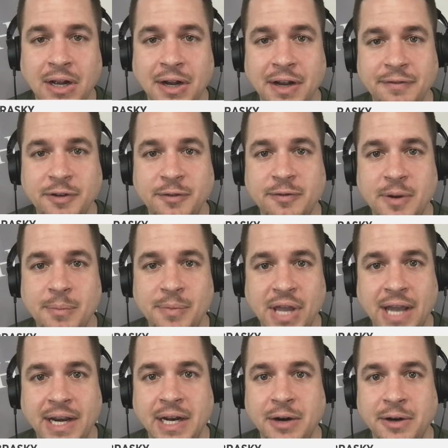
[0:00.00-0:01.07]
if you're from
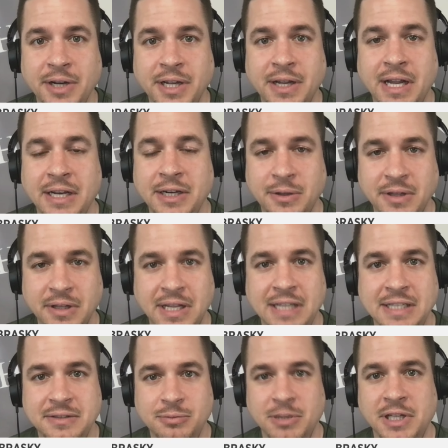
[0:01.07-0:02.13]
that area, I know that
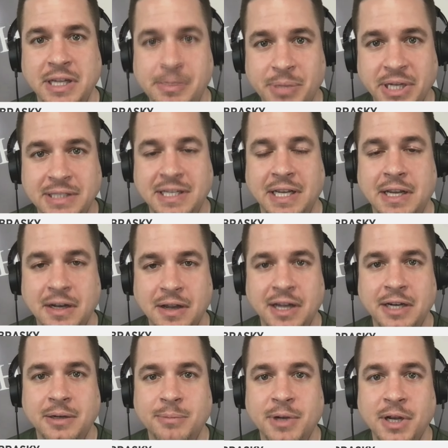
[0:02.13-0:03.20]
that's really a big ticket
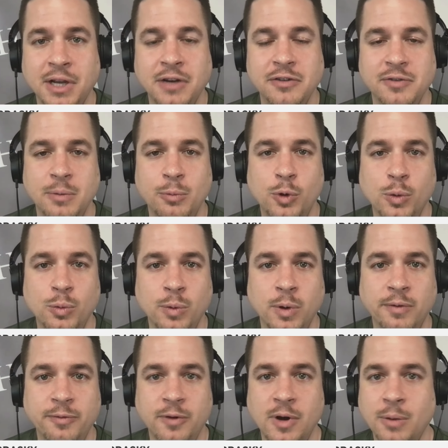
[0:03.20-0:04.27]
item from where we're
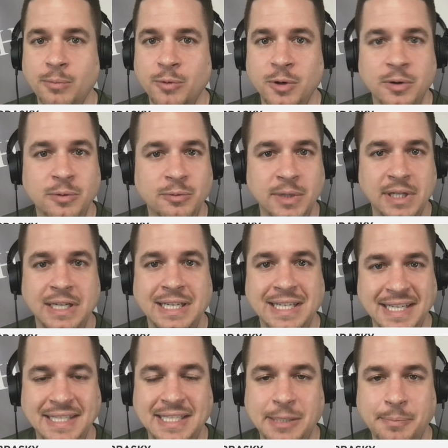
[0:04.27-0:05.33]
from. We're really
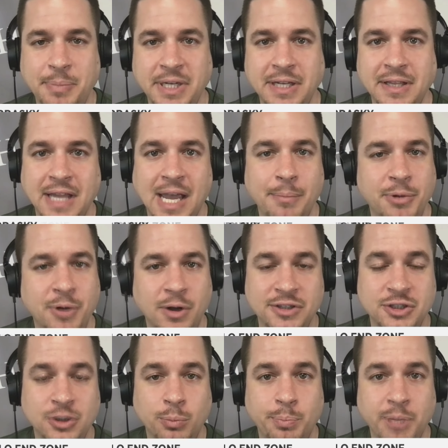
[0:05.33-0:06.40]
knee deep into that, but
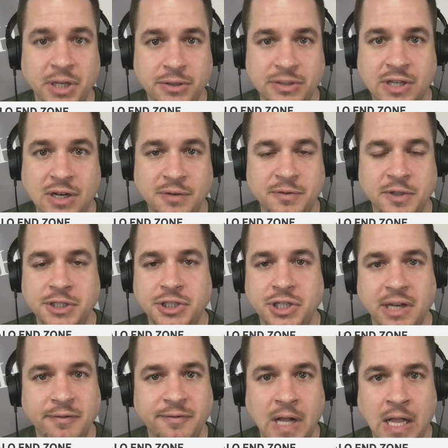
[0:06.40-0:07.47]
also Bills coverage. You
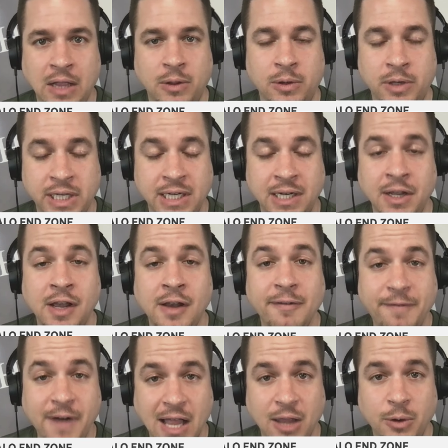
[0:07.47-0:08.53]
can follow it
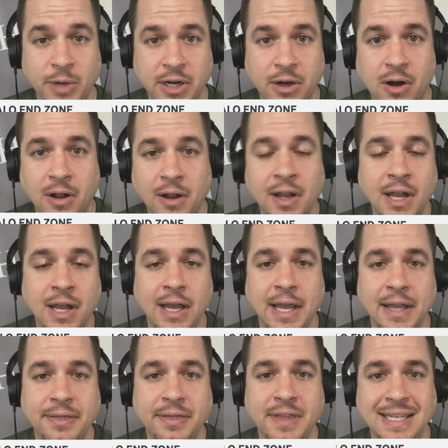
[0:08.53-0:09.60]
all
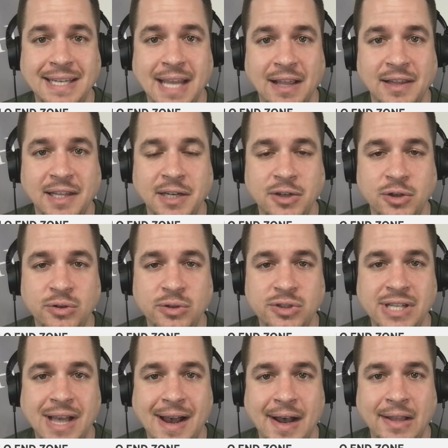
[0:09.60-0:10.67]
at
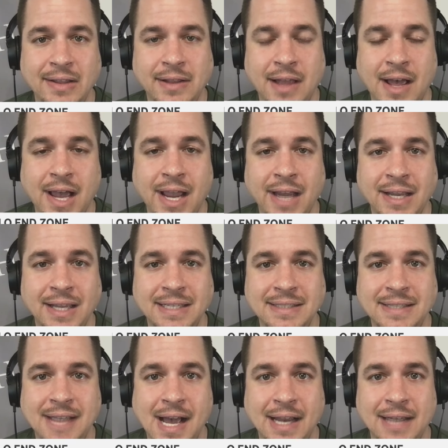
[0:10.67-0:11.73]

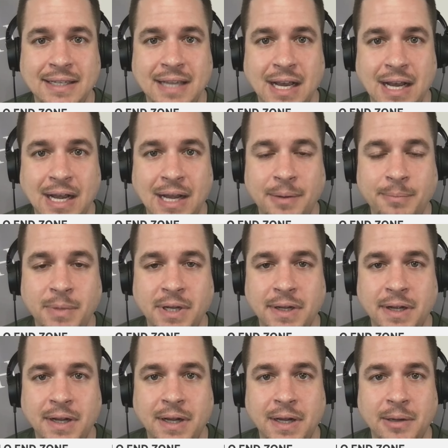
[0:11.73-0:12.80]
thedailyNewsOnline.com.
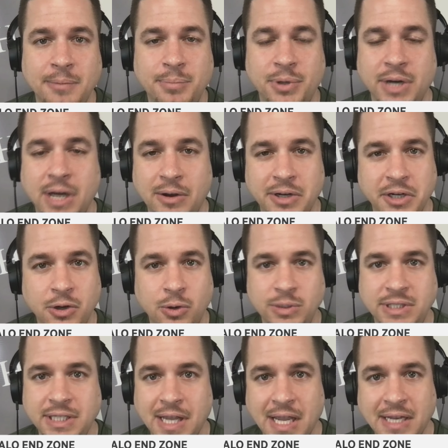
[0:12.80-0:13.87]
Put out an
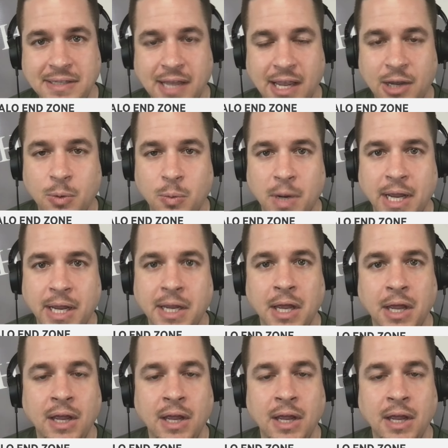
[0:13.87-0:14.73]
OTA takeaway